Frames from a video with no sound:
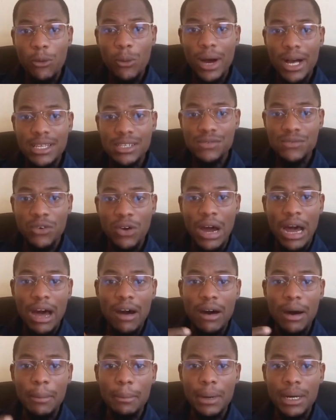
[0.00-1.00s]
ones for
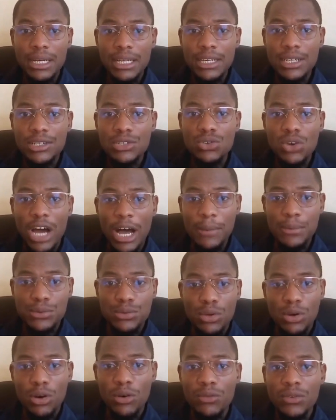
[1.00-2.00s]
our body to
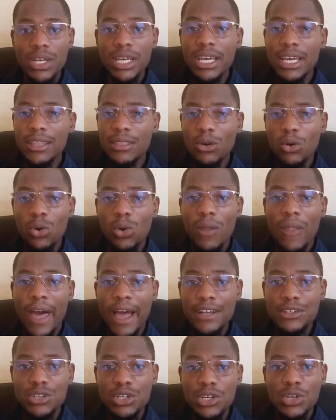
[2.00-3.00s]
absorb in
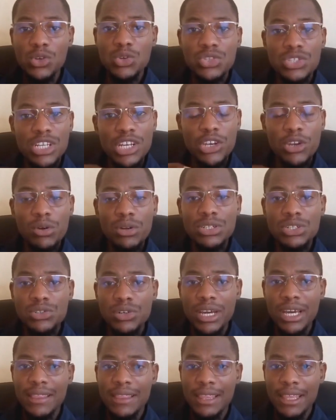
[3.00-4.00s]
order to use the
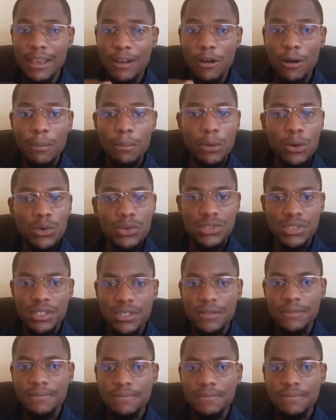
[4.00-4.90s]
nutrients decomposed.